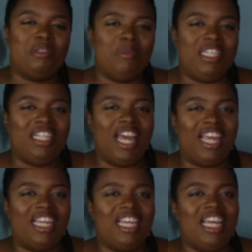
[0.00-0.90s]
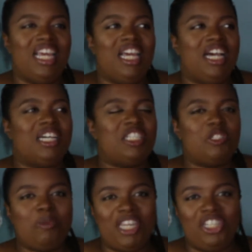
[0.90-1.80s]
to be like a
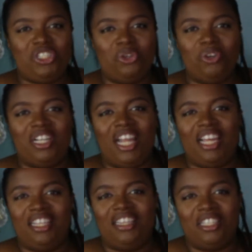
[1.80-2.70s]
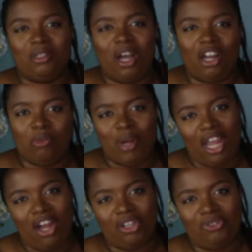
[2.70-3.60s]
speech or like their
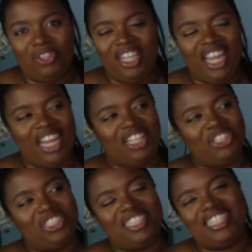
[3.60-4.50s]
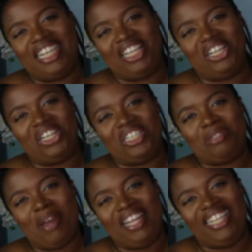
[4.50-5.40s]
autobiography, and you're just sitting there
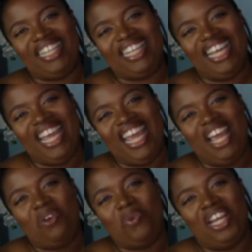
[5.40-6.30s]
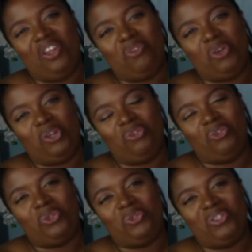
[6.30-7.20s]
smiling, waiting for your
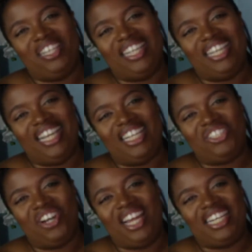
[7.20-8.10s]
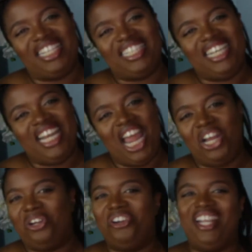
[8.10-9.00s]
food, trying not to get
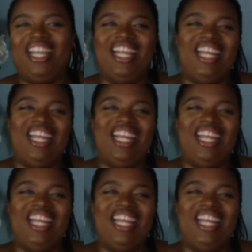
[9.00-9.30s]
hangry,